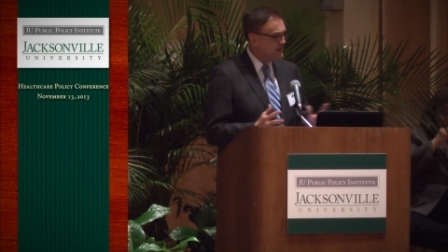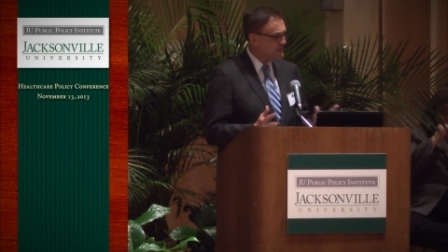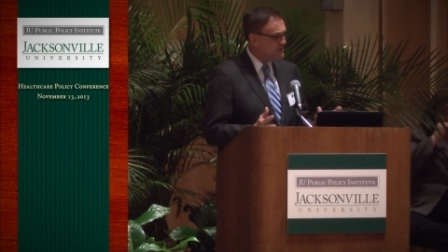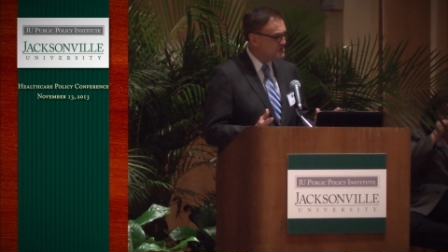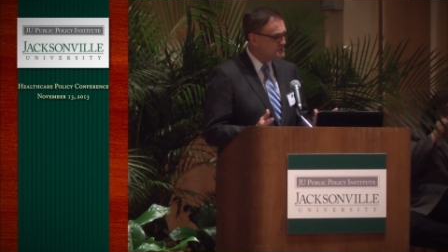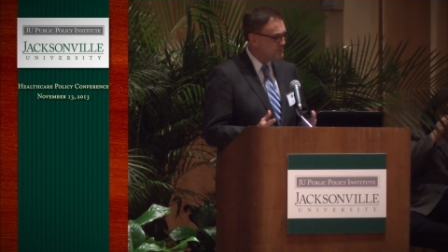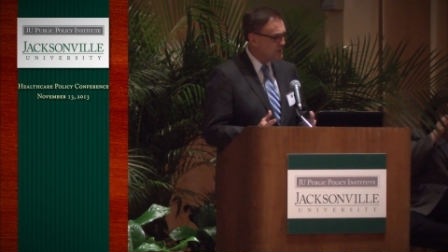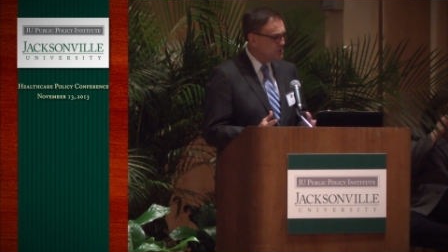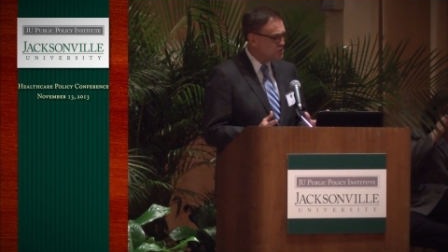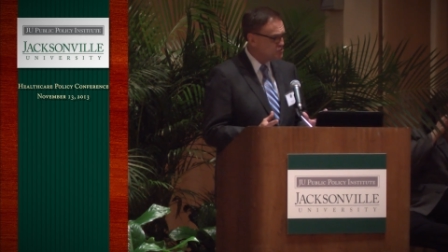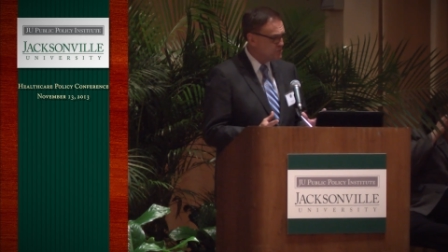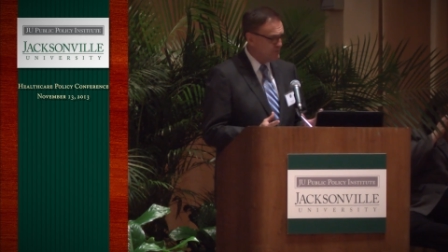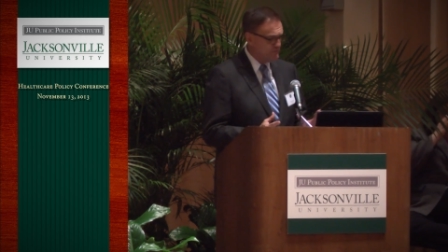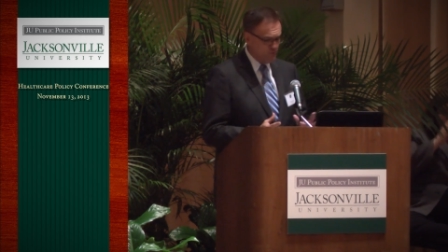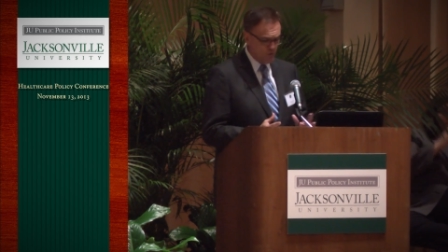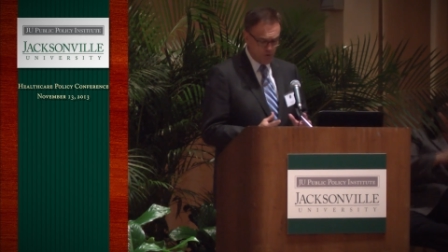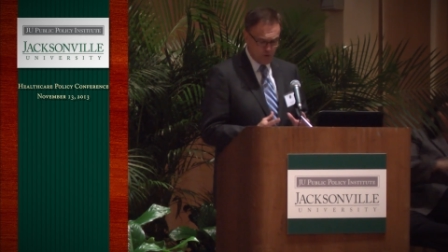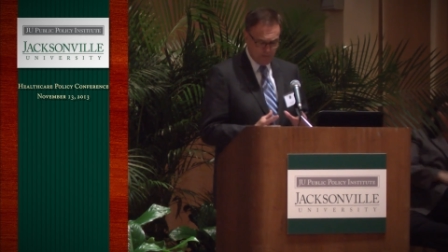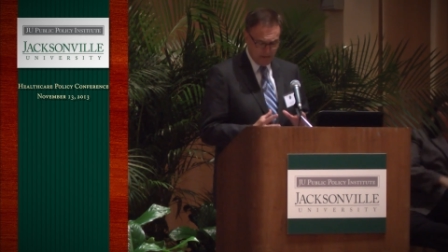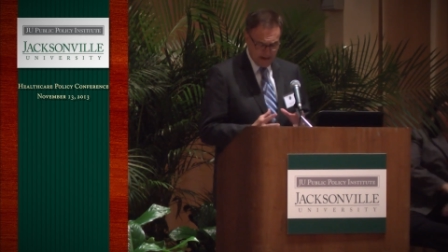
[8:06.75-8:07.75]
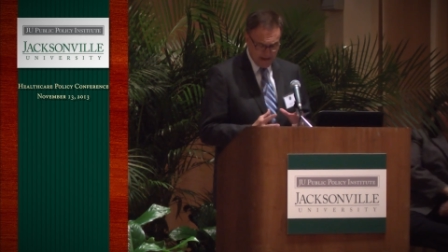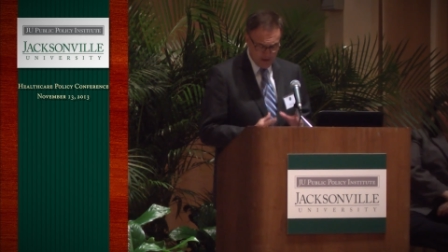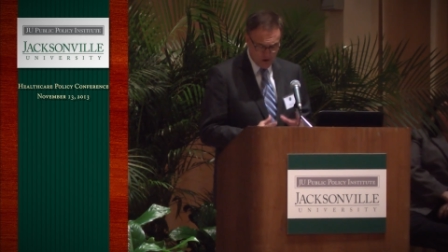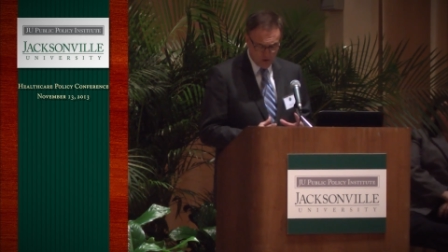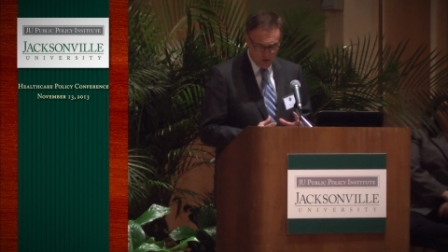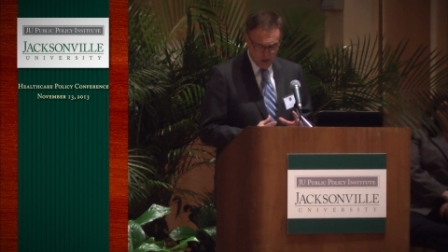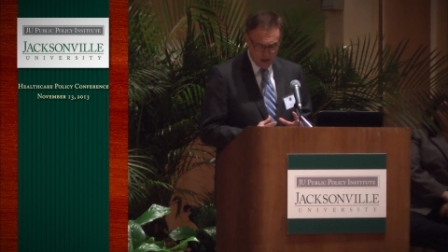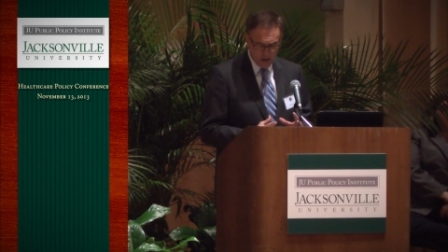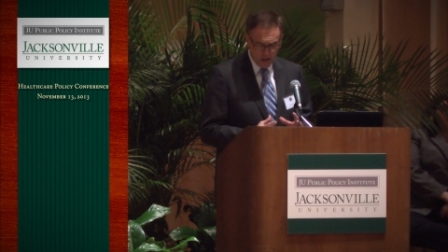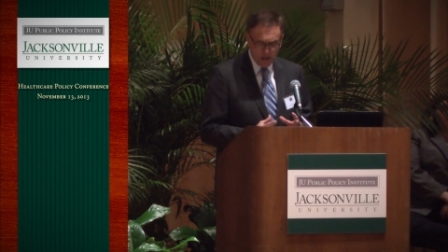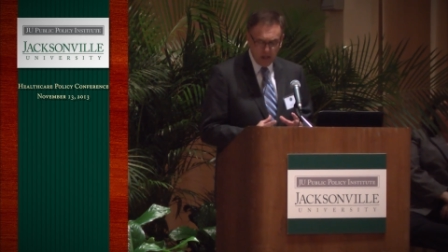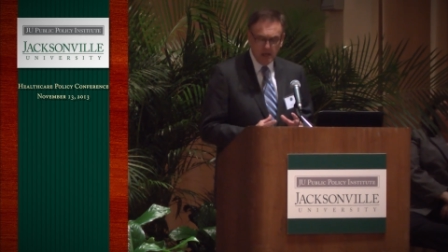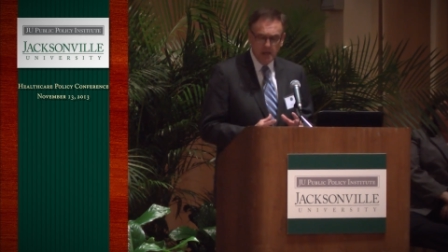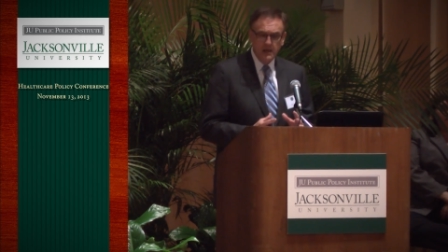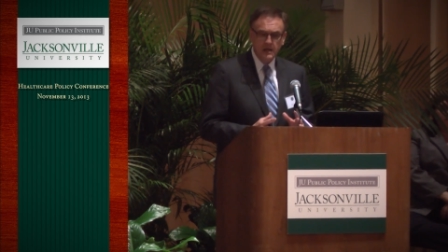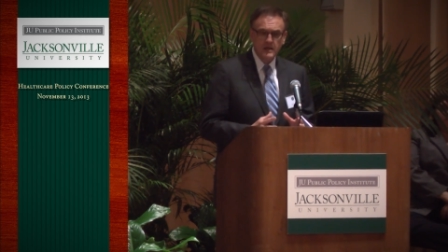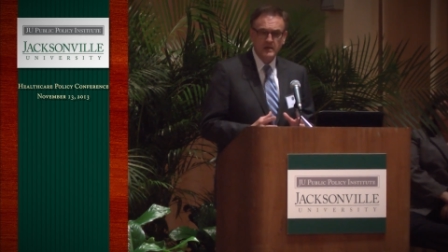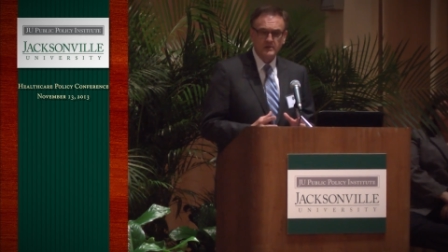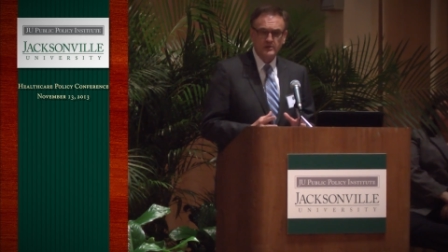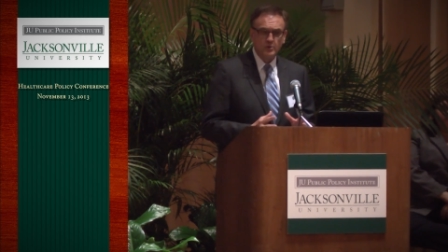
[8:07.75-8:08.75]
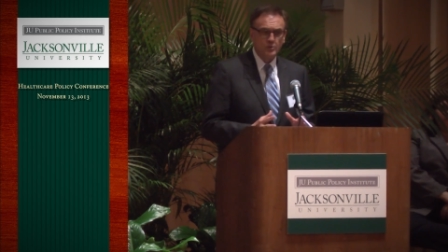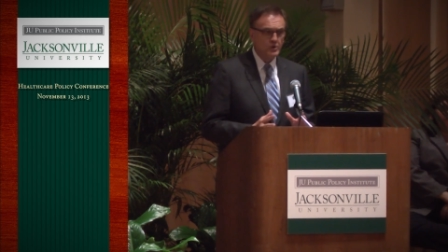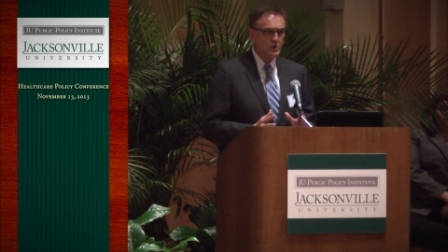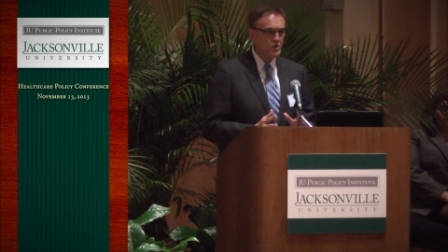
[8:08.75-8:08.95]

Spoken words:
in this post-reform era. The